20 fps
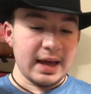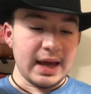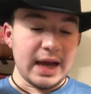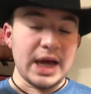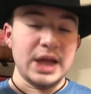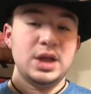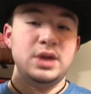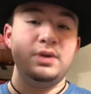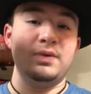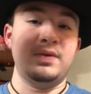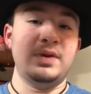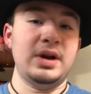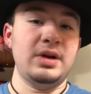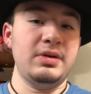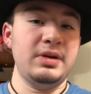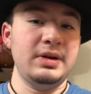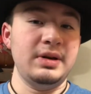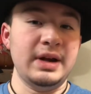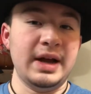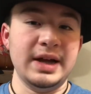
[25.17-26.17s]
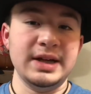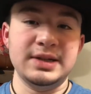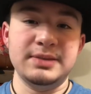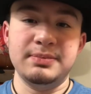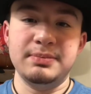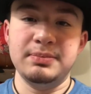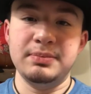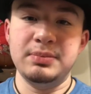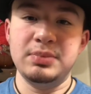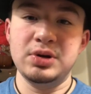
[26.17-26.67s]
and they're very nice,
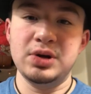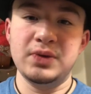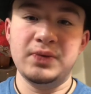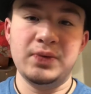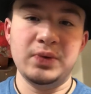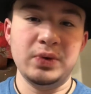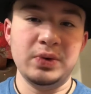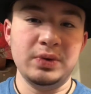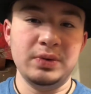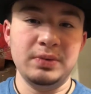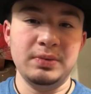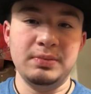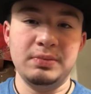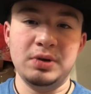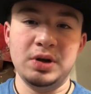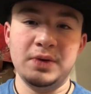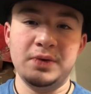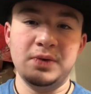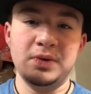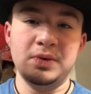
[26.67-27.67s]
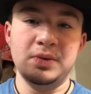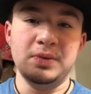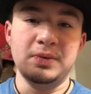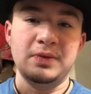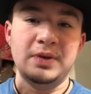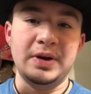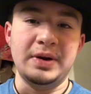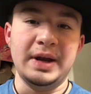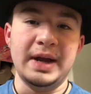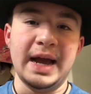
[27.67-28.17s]
beautiful, beautiful,
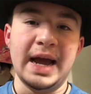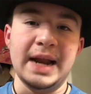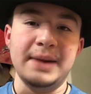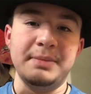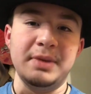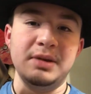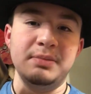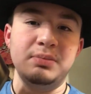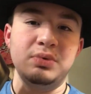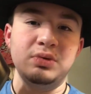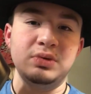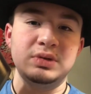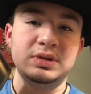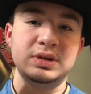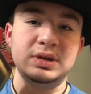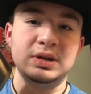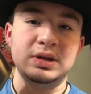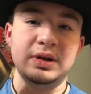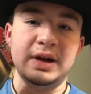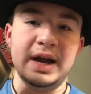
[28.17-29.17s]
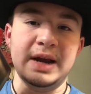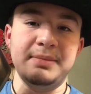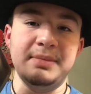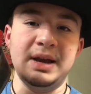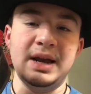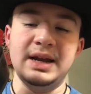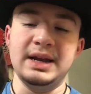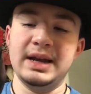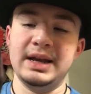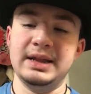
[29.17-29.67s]
very handmade boots. They're
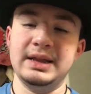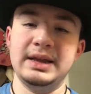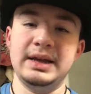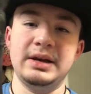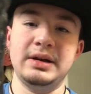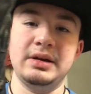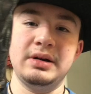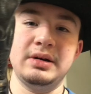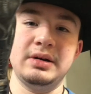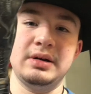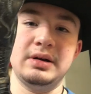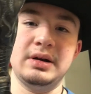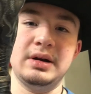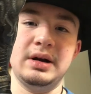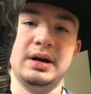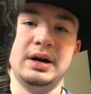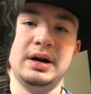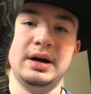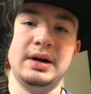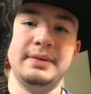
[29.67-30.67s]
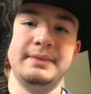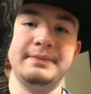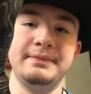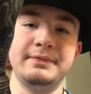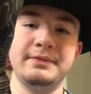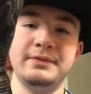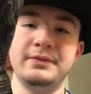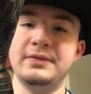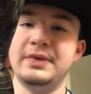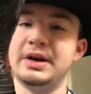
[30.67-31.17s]
handmade and they're
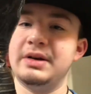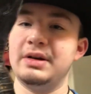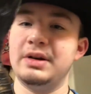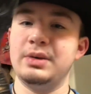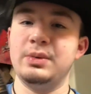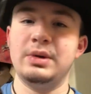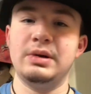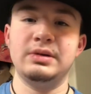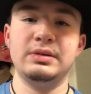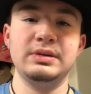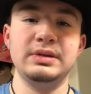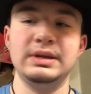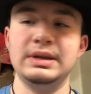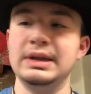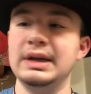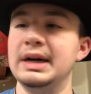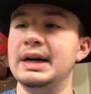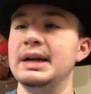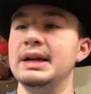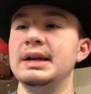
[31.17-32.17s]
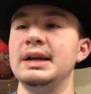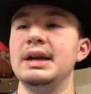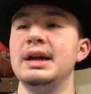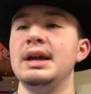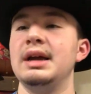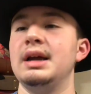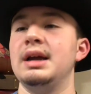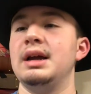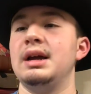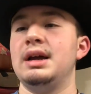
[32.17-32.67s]
very well done.
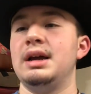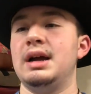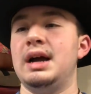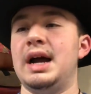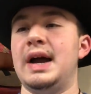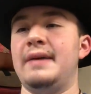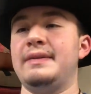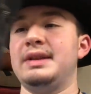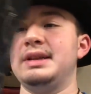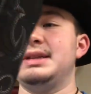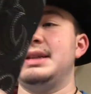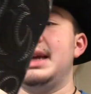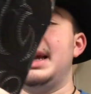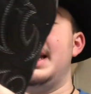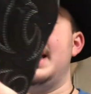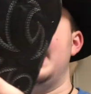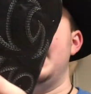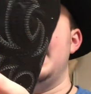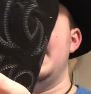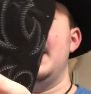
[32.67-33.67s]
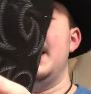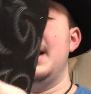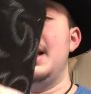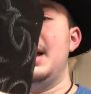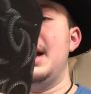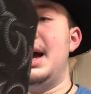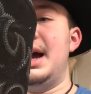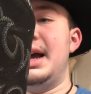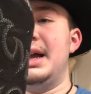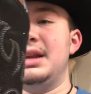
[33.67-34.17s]
I have to say,
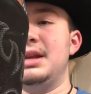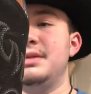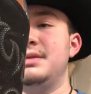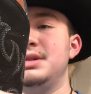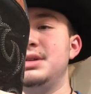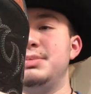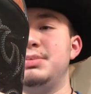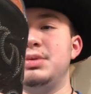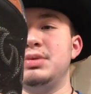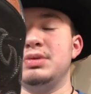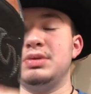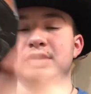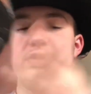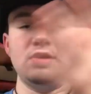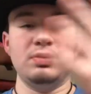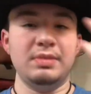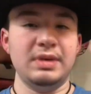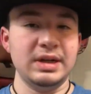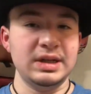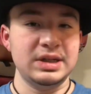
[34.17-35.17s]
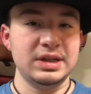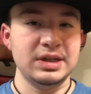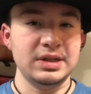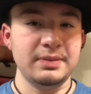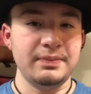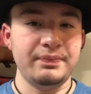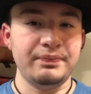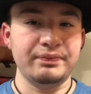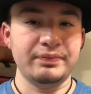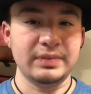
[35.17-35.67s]
I love this boot so much.
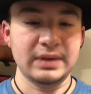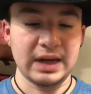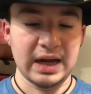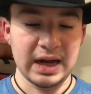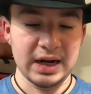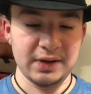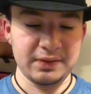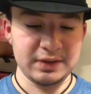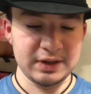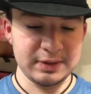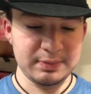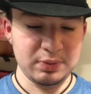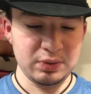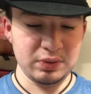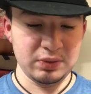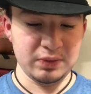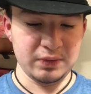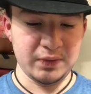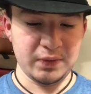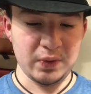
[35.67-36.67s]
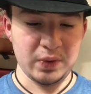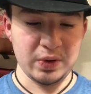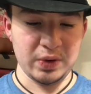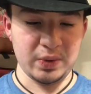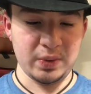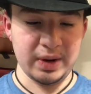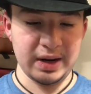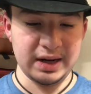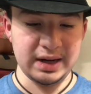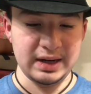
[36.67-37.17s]
I love this boot for
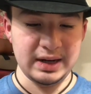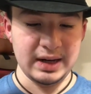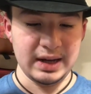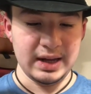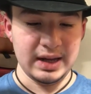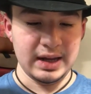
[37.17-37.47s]
when